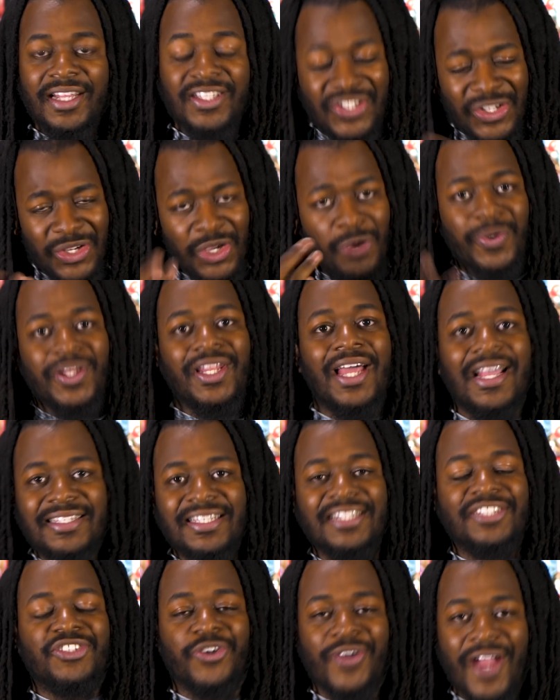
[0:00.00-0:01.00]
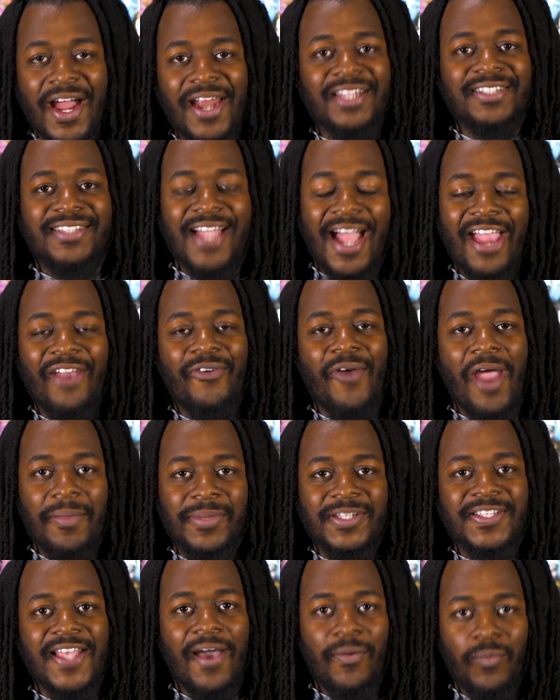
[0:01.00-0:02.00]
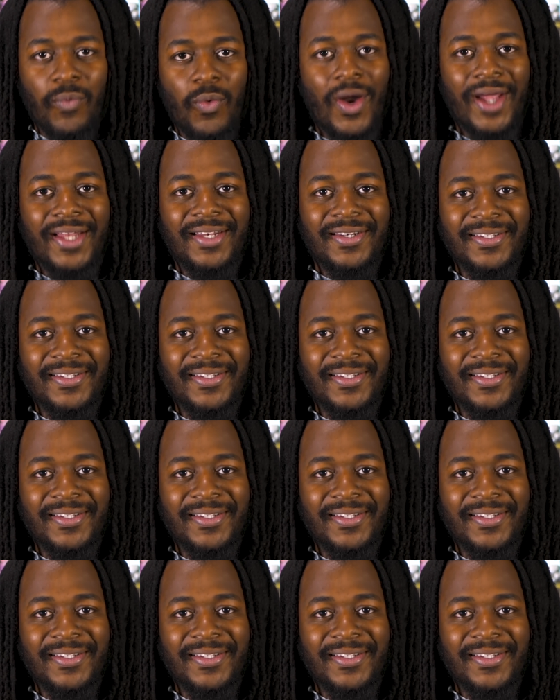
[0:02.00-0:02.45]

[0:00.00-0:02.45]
until you realize that Dragonic Diagram is at 1.